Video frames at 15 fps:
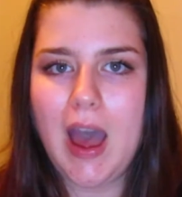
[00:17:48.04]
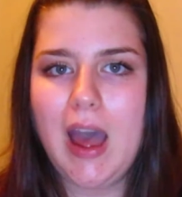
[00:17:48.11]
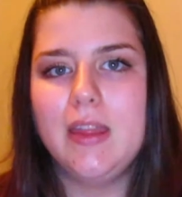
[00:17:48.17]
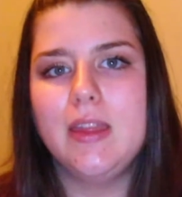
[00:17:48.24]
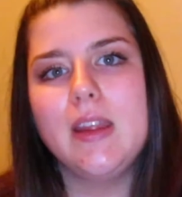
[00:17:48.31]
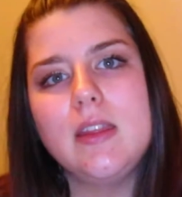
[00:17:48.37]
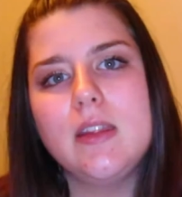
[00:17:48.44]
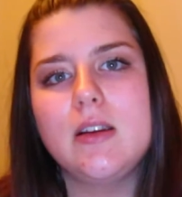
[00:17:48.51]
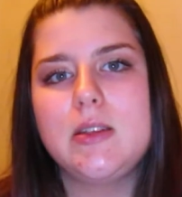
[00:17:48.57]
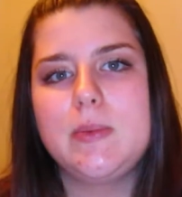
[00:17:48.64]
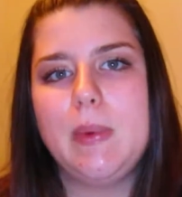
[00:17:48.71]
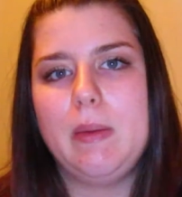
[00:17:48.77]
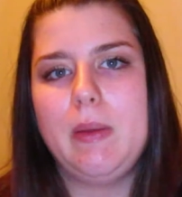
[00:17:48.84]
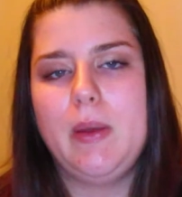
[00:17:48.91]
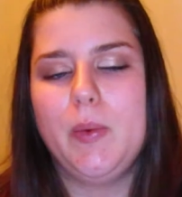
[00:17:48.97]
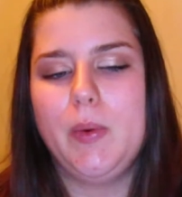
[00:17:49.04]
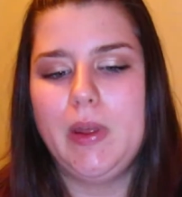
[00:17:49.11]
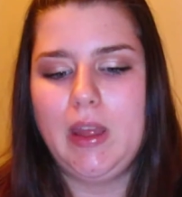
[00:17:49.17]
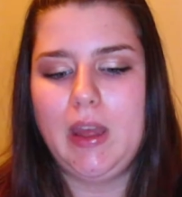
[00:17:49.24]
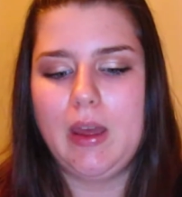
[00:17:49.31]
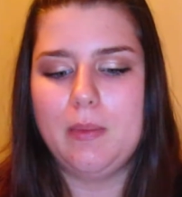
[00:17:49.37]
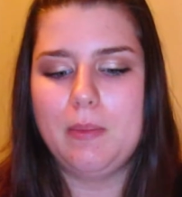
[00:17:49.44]
And then there's baby
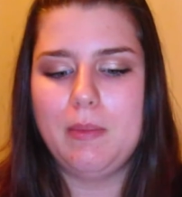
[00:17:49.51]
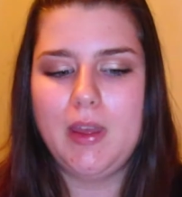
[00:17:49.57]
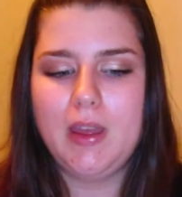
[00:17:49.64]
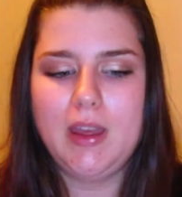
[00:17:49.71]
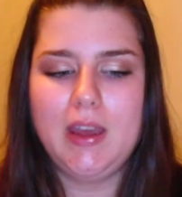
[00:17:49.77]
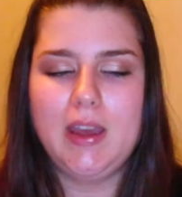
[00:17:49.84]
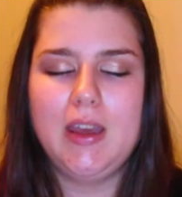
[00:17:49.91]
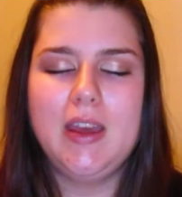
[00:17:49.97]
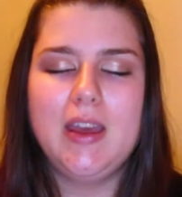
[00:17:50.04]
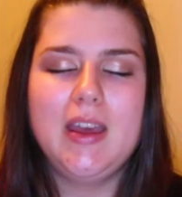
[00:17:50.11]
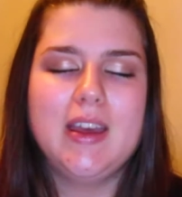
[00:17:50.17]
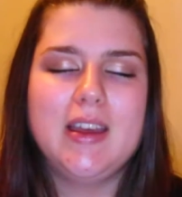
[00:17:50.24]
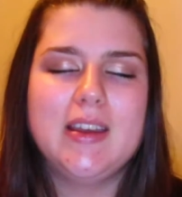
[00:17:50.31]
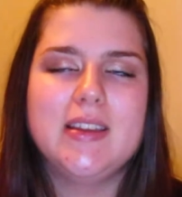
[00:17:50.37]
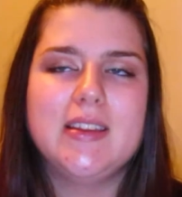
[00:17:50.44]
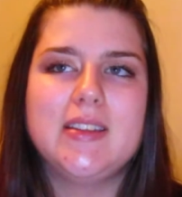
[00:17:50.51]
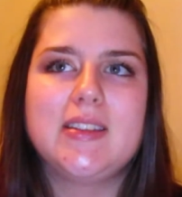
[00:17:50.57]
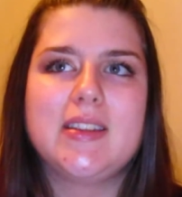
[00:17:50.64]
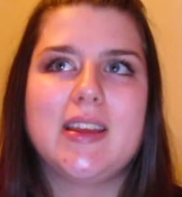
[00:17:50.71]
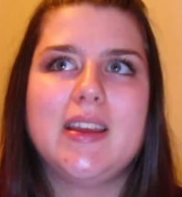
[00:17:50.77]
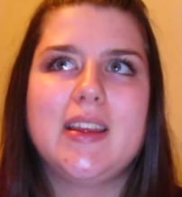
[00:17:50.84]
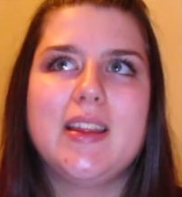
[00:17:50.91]
William. He
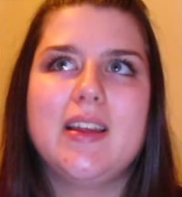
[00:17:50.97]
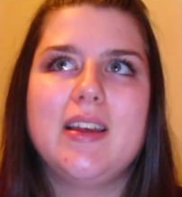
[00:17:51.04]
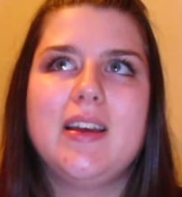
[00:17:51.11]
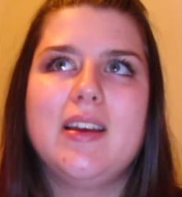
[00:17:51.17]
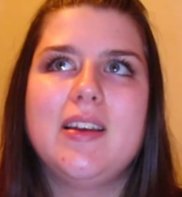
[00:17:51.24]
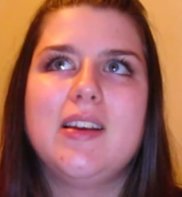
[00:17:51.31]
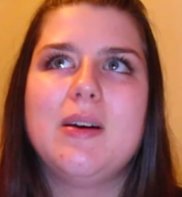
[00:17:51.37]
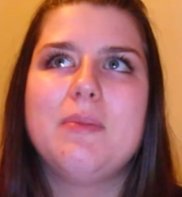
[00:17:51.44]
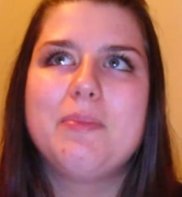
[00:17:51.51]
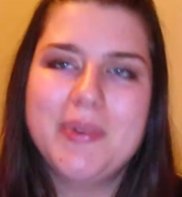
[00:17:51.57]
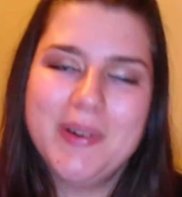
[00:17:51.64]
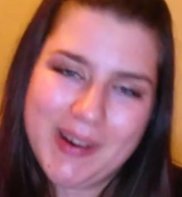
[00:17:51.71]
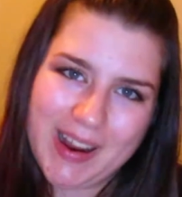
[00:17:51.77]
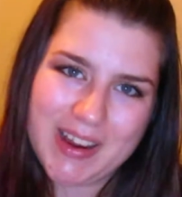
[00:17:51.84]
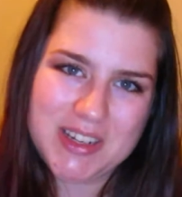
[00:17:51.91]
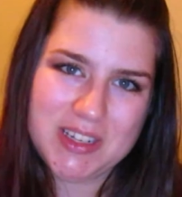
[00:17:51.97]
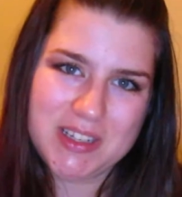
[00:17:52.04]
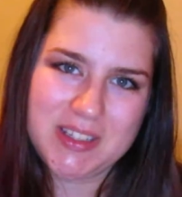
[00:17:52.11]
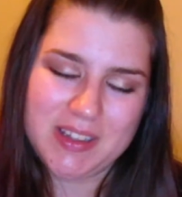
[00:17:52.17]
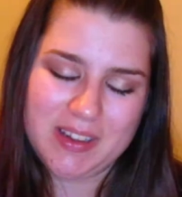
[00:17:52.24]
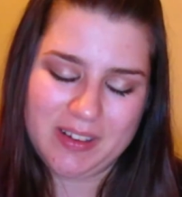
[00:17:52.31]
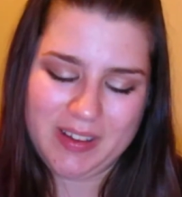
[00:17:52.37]
is a
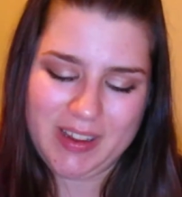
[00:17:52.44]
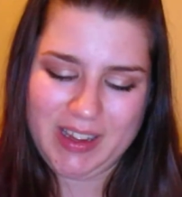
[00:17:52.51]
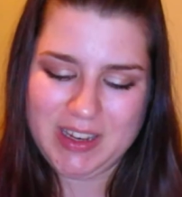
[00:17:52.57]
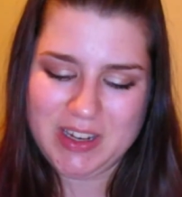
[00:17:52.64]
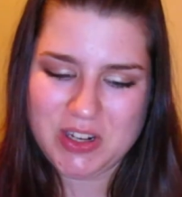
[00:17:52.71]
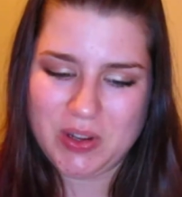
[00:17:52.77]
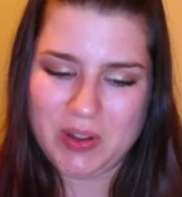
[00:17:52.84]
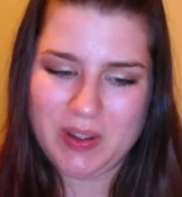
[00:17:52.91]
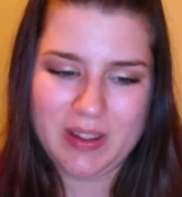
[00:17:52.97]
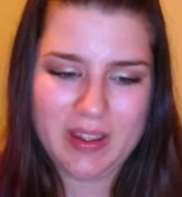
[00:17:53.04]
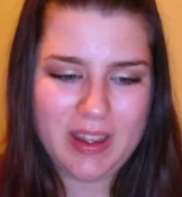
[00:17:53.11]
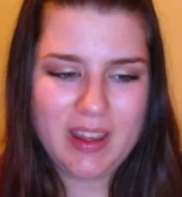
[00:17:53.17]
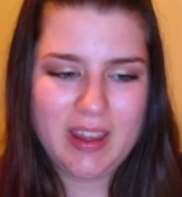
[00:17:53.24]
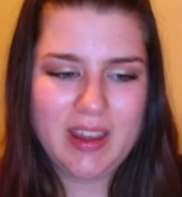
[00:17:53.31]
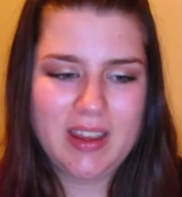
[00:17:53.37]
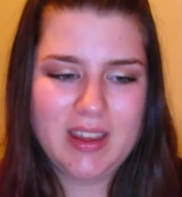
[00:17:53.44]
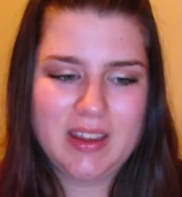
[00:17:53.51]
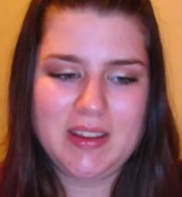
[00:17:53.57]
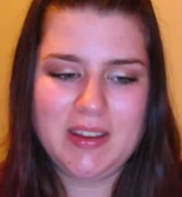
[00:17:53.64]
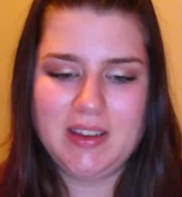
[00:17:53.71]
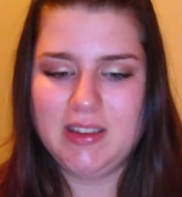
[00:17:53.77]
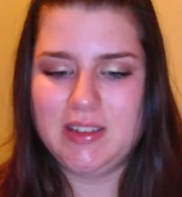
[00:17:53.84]
precious little angel.
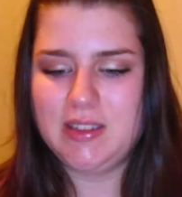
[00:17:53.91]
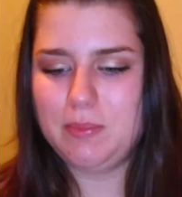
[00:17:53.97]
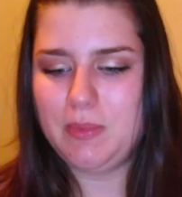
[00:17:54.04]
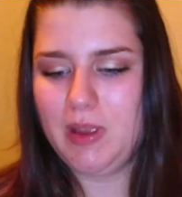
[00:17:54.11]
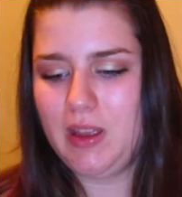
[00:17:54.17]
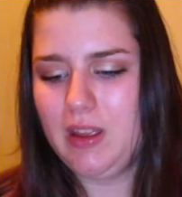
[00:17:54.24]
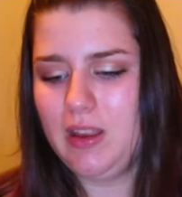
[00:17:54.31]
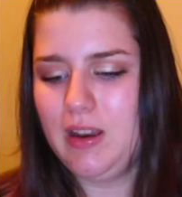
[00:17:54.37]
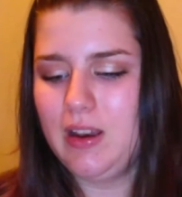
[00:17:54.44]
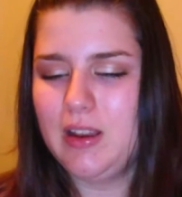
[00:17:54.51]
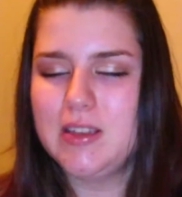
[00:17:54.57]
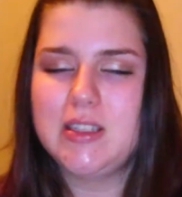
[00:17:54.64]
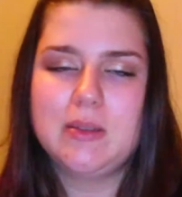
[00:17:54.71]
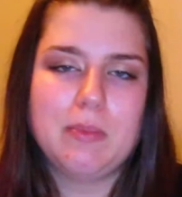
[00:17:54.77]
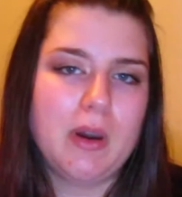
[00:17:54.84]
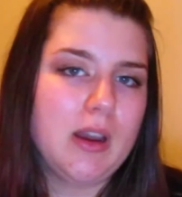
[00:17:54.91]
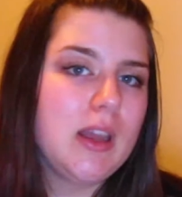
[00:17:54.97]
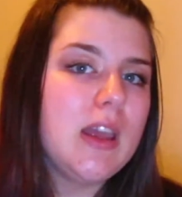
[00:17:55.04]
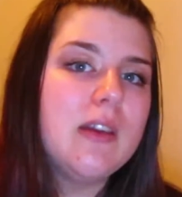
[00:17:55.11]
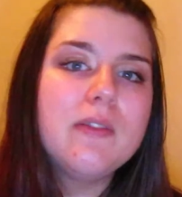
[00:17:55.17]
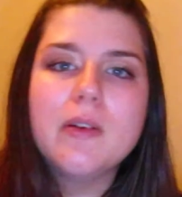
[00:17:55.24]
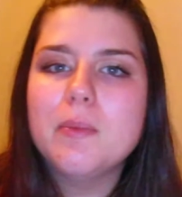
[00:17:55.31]
He has been
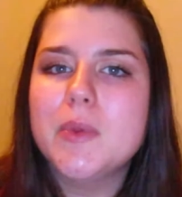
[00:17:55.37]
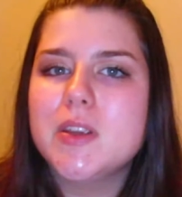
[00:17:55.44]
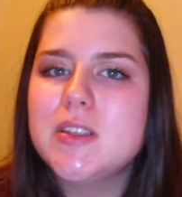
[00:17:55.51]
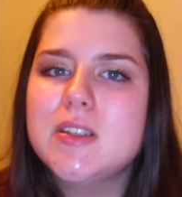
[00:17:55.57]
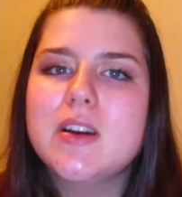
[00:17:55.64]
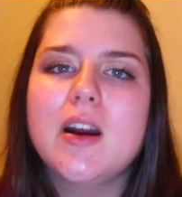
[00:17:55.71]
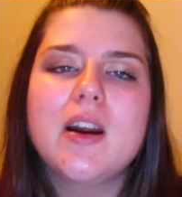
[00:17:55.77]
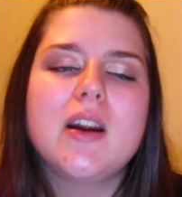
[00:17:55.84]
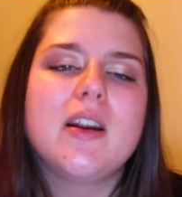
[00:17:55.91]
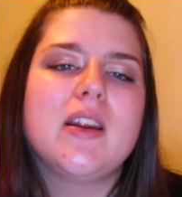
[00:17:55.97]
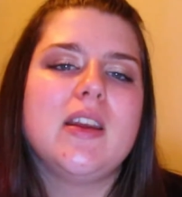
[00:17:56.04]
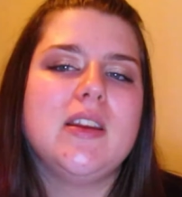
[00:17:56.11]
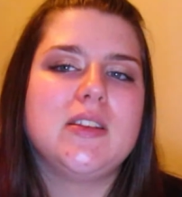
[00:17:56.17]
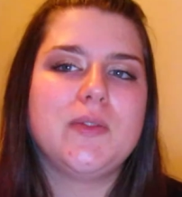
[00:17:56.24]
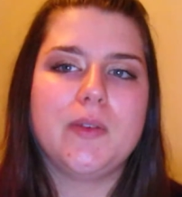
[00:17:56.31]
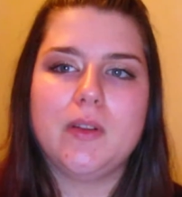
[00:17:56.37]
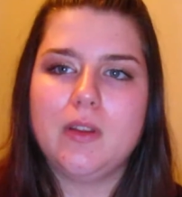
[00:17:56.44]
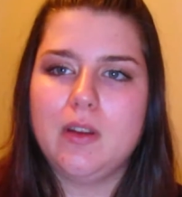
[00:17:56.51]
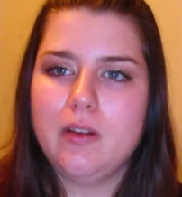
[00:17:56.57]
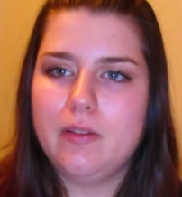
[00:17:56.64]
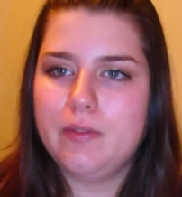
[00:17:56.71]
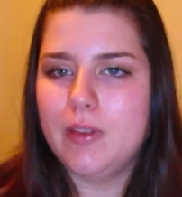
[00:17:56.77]
spunky from the start. He's full
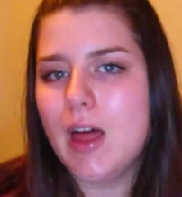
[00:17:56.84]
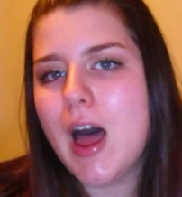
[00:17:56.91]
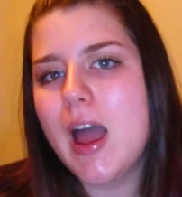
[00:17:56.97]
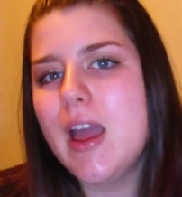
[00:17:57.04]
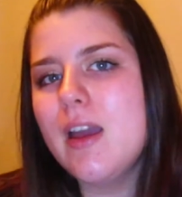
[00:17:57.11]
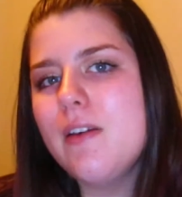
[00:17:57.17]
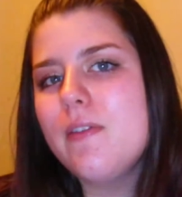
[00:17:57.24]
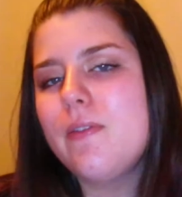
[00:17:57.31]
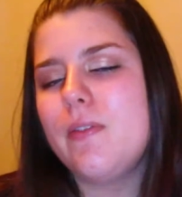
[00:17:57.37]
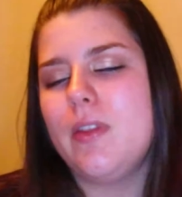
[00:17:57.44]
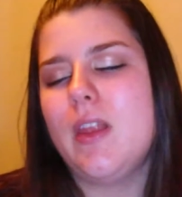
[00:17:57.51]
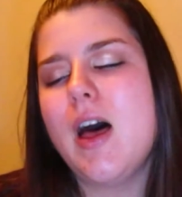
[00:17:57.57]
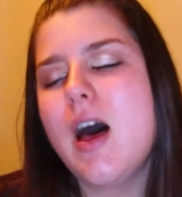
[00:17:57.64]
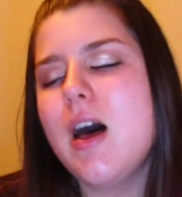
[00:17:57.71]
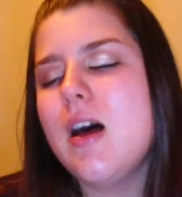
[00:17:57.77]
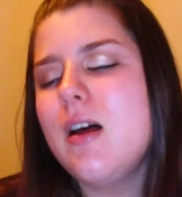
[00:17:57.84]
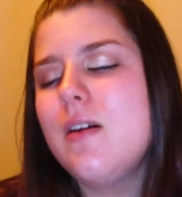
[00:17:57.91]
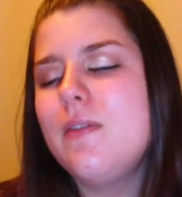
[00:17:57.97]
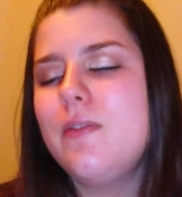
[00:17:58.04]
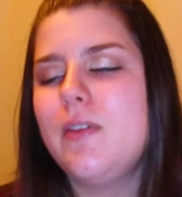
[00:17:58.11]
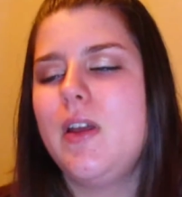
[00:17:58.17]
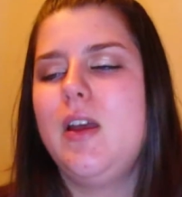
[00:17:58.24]
of life,
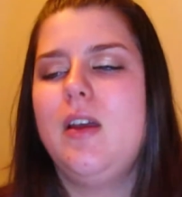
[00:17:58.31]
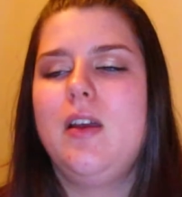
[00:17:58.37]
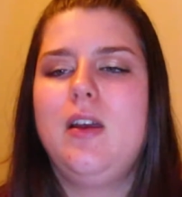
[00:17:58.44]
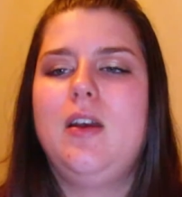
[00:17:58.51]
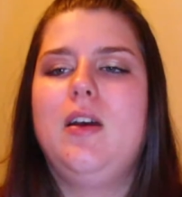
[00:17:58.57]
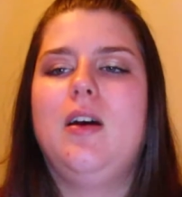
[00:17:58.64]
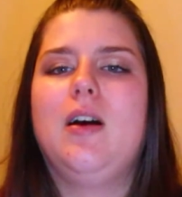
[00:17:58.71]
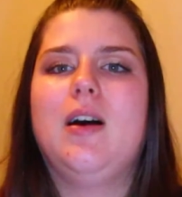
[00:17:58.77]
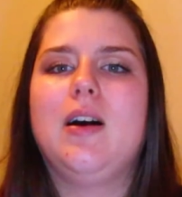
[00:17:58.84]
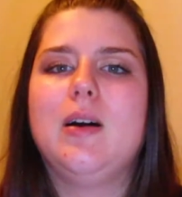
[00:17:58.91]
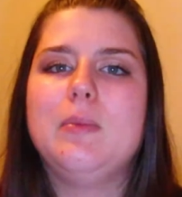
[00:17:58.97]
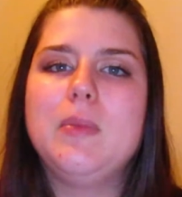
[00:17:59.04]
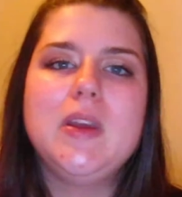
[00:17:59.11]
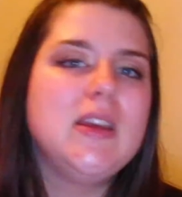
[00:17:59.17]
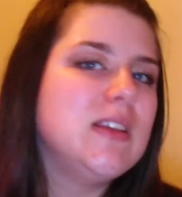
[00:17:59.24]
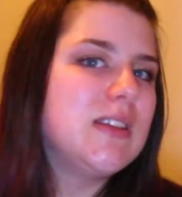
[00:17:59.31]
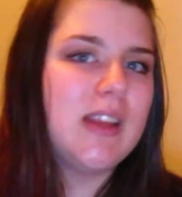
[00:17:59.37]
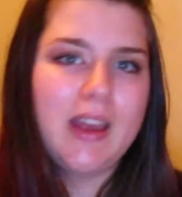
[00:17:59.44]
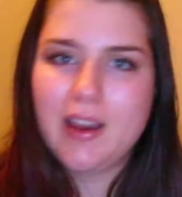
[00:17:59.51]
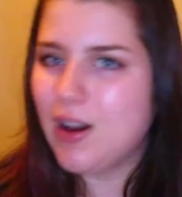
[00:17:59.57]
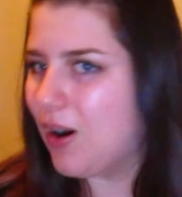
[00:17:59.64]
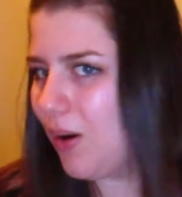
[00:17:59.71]
love. He's
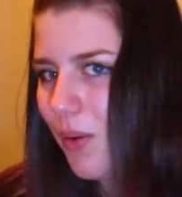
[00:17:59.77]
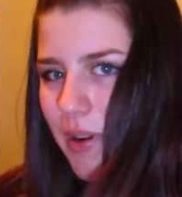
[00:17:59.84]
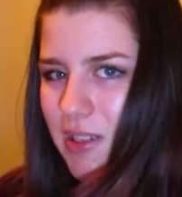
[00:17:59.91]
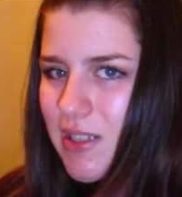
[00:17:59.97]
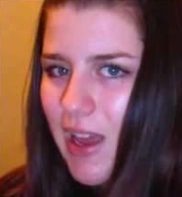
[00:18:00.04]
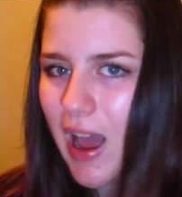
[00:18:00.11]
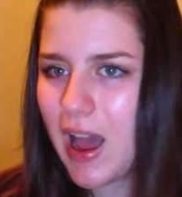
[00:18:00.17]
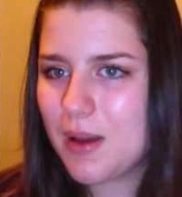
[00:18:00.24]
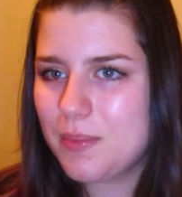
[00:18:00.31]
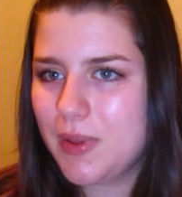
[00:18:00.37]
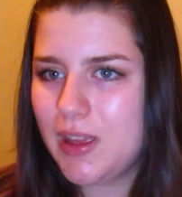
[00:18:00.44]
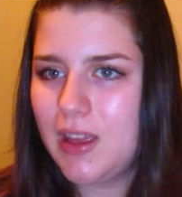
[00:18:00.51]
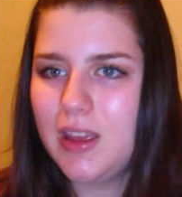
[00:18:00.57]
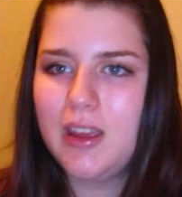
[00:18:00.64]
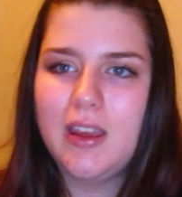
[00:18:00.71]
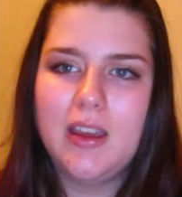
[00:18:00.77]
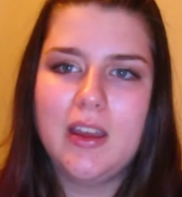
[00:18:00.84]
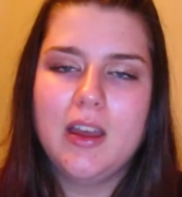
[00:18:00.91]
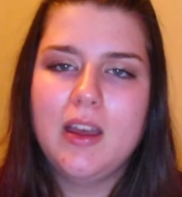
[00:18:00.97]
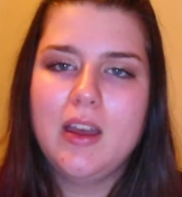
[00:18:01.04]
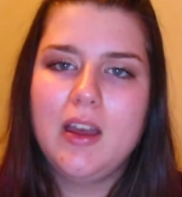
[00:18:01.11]
like always happy.